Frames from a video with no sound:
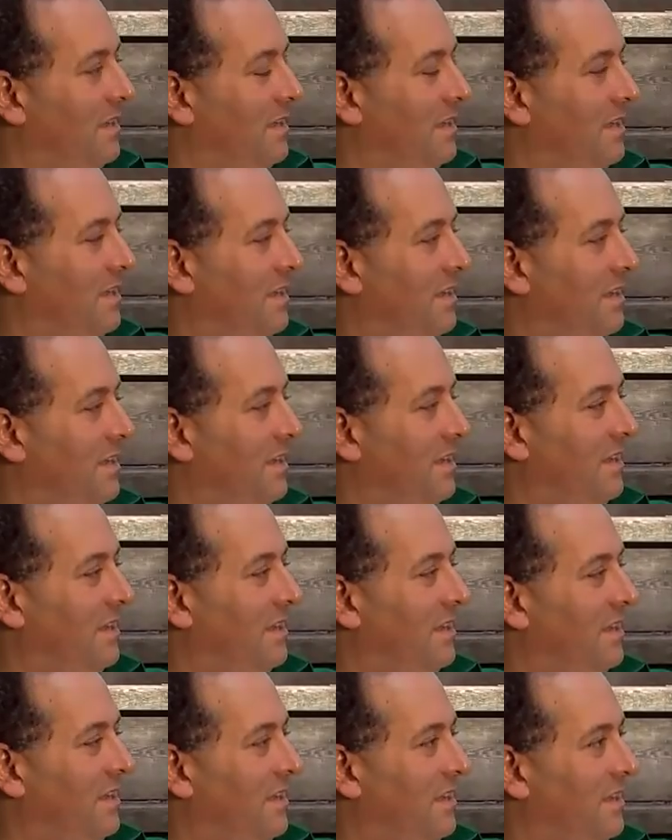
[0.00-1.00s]

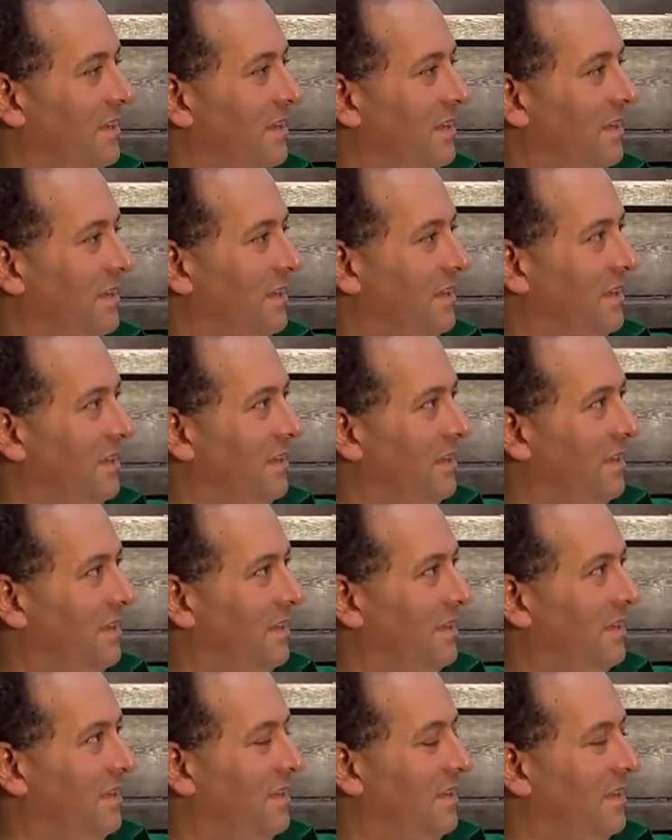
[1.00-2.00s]

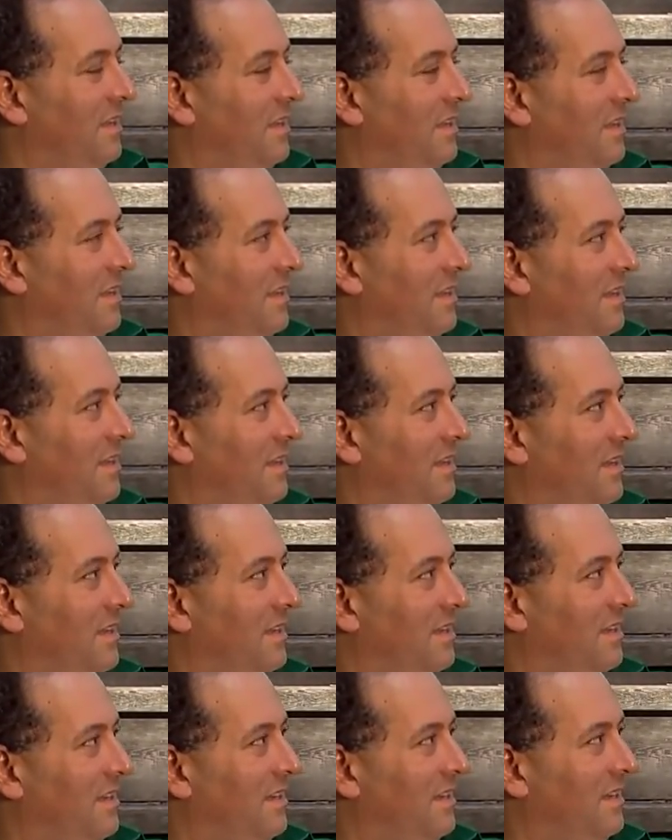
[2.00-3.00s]

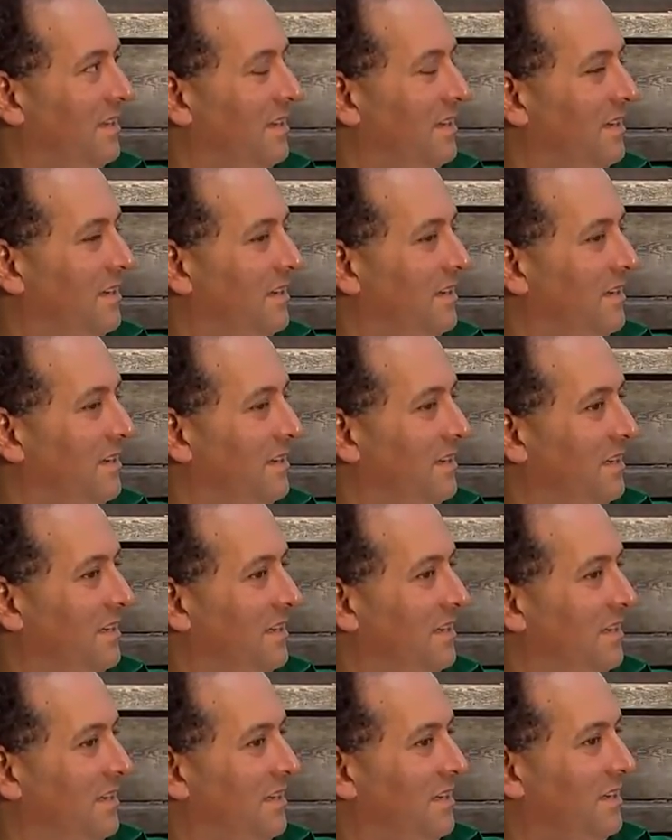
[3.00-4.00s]

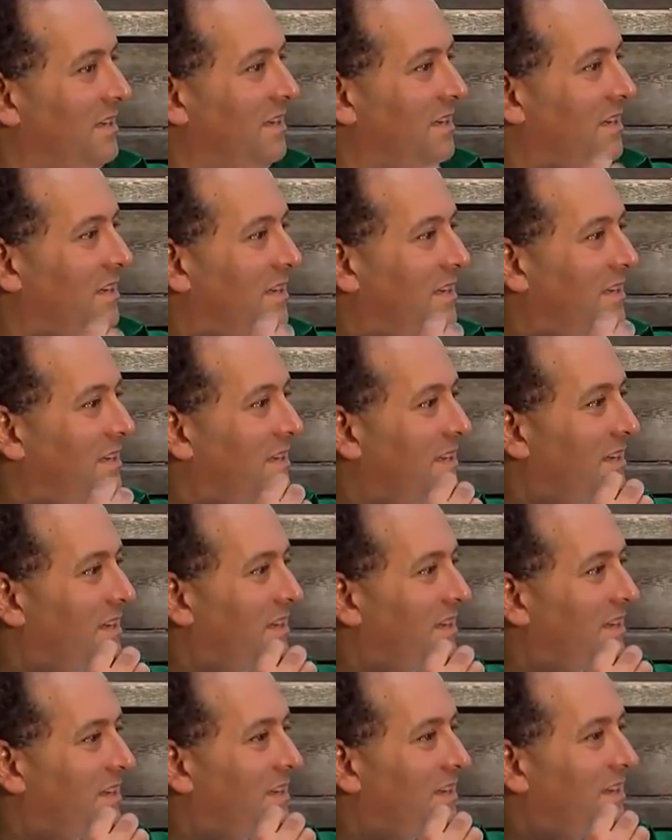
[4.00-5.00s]

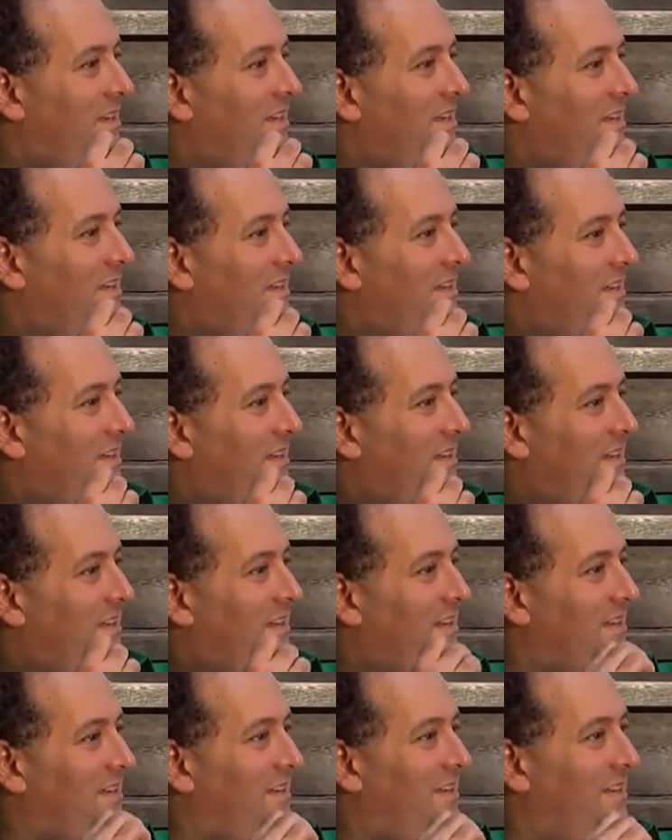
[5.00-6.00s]

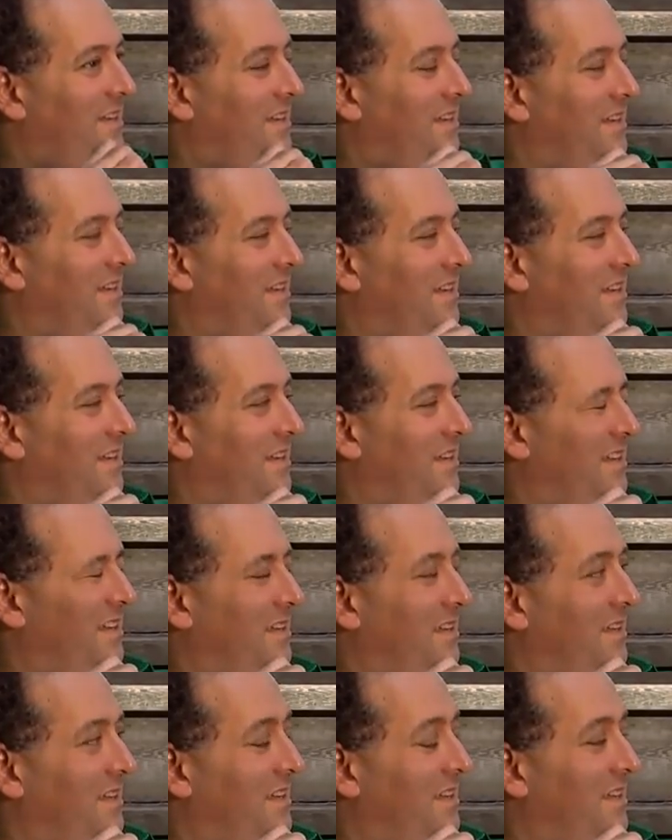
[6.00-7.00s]

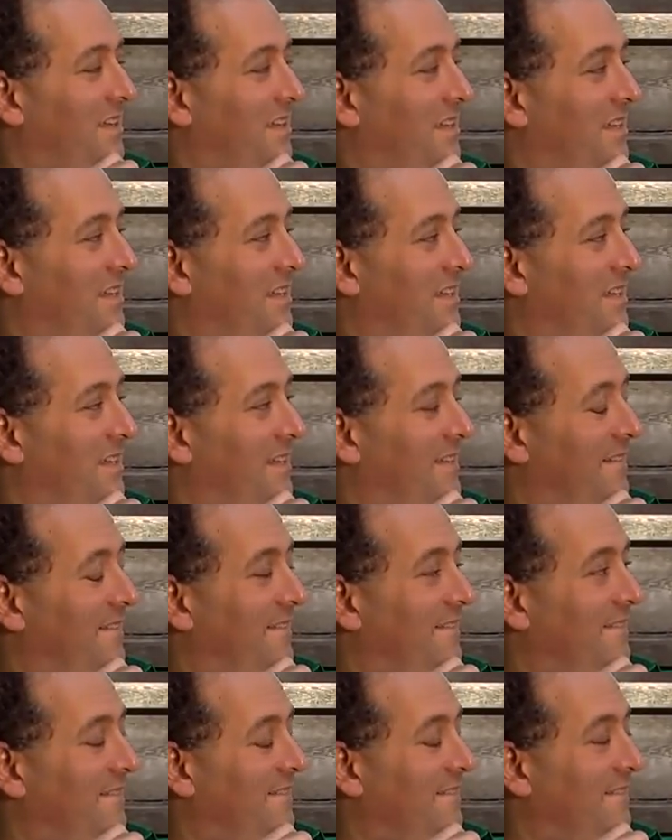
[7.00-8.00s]
No words are spoken by the person on screen.